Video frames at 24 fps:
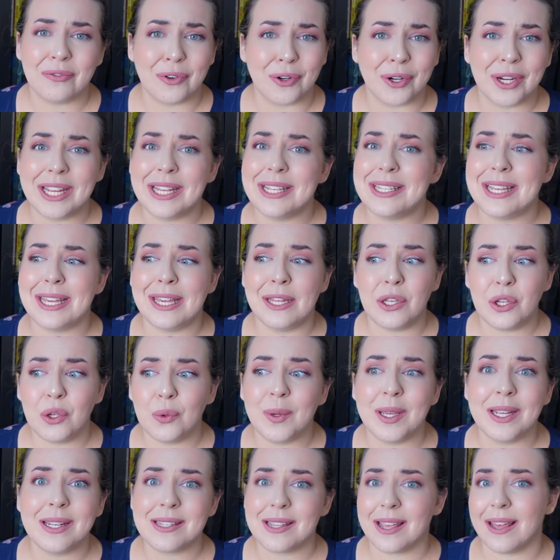for
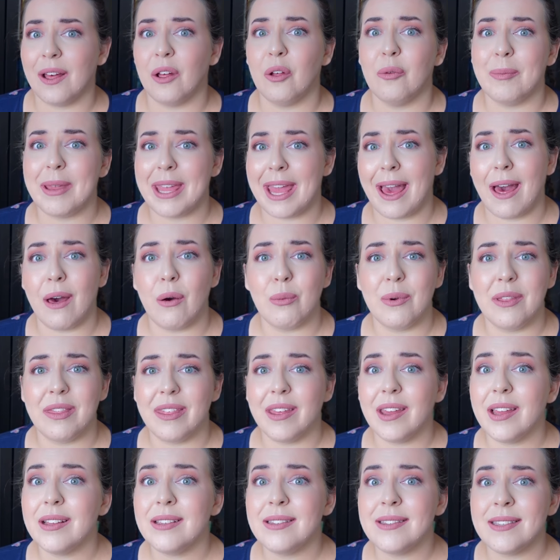continuing to help me out with
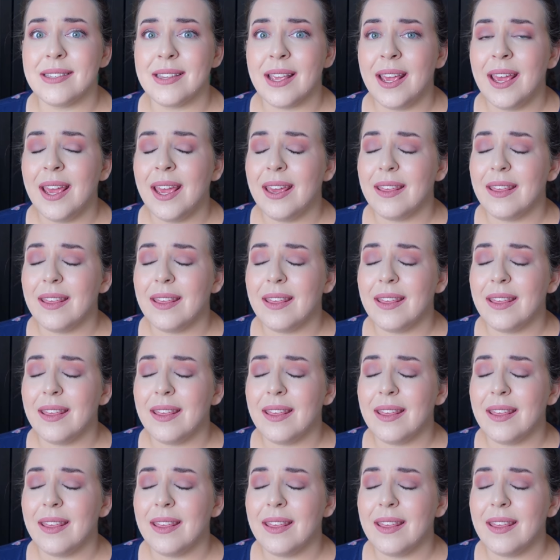this.